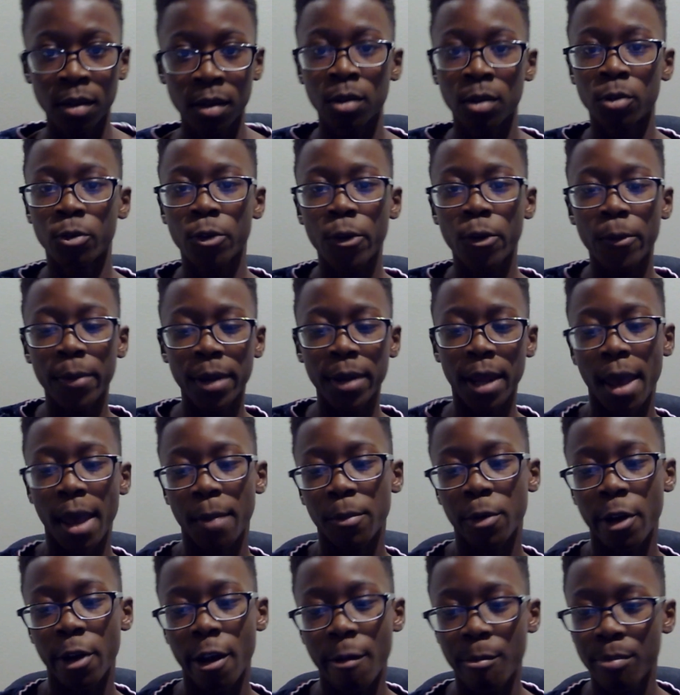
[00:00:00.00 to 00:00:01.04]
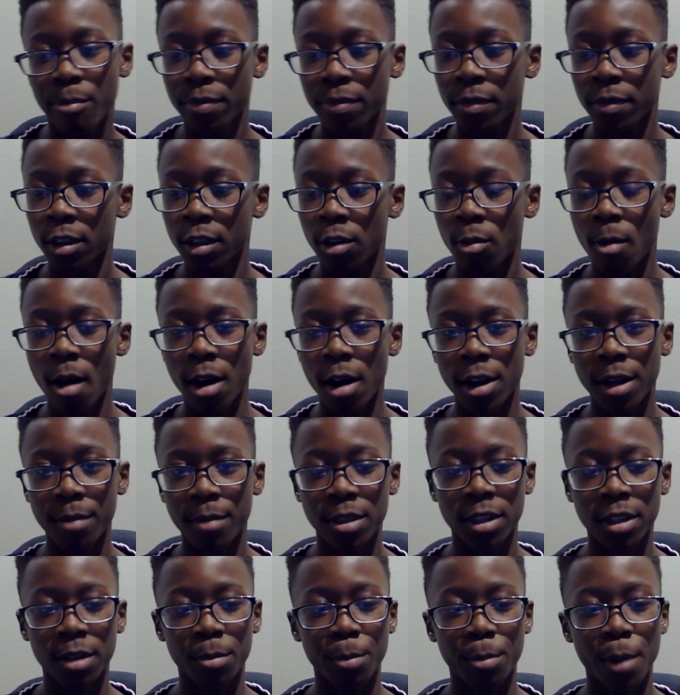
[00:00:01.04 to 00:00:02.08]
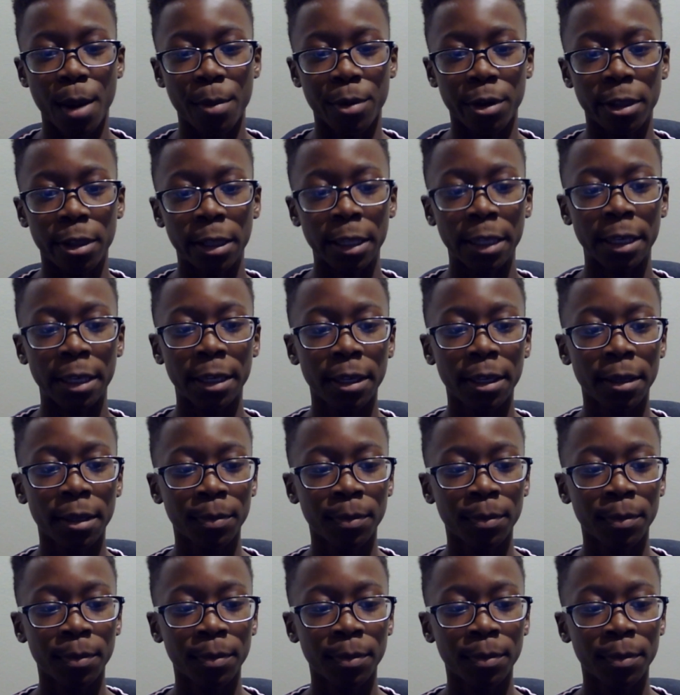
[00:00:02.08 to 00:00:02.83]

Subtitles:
Ruben Amorim, welcome to the Premier League.